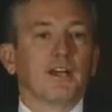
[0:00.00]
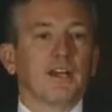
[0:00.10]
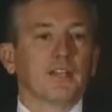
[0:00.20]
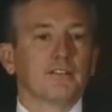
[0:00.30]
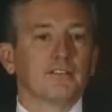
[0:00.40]

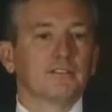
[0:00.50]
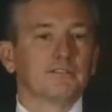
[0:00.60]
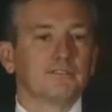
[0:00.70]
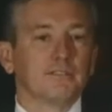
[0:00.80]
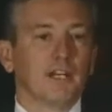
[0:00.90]
I,
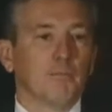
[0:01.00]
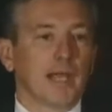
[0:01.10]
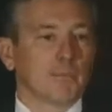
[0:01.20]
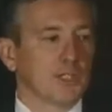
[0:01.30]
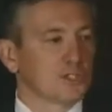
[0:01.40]

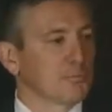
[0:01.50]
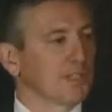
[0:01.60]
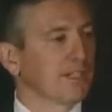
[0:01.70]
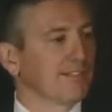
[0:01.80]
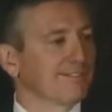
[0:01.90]
Mike pitched
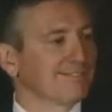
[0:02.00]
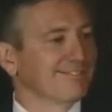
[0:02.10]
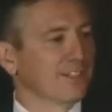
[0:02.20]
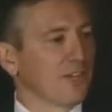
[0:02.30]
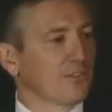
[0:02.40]
me a
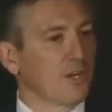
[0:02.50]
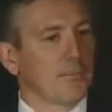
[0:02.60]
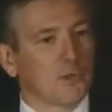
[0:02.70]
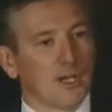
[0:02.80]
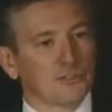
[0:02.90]

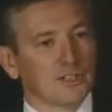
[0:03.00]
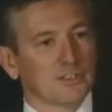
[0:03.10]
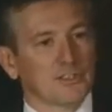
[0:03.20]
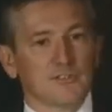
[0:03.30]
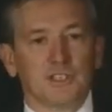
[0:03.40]
thought
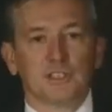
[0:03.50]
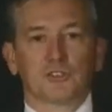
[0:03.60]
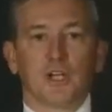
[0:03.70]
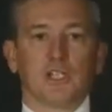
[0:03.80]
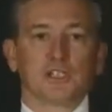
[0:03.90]
process of these
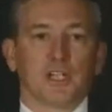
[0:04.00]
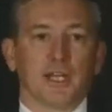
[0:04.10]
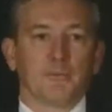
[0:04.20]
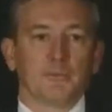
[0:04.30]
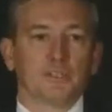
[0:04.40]
strategy
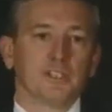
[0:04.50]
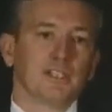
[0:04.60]
labs.